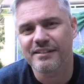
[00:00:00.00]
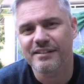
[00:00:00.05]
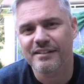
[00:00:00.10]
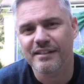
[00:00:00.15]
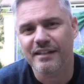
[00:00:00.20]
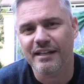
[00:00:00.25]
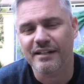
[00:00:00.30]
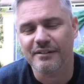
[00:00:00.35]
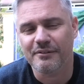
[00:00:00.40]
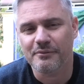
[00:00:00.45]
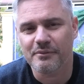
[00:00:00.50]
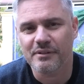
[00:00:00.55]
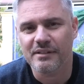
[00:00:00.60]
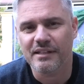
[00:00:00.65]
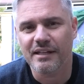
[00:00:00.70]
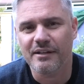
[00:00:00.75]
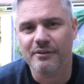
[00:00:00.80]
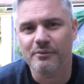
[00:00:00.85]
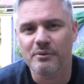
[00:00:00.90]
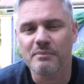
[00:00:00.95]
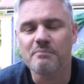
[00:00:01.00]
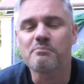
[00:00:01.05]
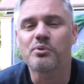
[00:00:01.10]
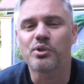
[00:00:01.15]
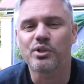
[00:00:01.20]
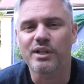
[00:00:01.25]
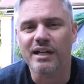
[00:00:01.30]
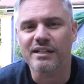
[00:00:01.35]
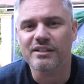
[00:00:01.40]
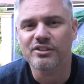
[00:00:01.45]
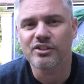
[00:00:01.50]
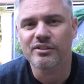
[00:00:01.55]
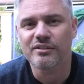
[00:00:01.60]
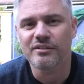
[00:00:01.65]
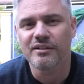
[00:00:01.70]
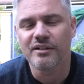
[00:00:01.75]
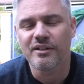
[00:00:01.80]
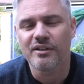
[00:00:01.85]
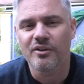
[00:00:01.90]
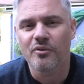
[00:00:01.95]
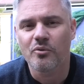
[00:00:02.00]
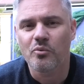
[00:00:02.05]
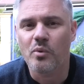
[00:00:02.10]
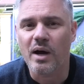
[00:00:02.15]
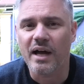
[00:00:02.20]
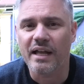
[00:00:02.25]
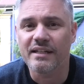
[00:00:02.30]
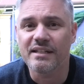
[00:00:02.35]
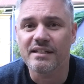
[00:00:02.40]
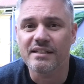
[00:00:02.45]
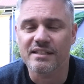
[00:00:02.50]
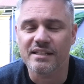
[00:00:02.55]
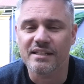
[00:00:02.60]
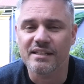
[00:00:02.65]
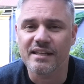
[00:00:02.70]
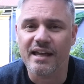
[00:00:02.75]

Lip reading: that are in production. One is an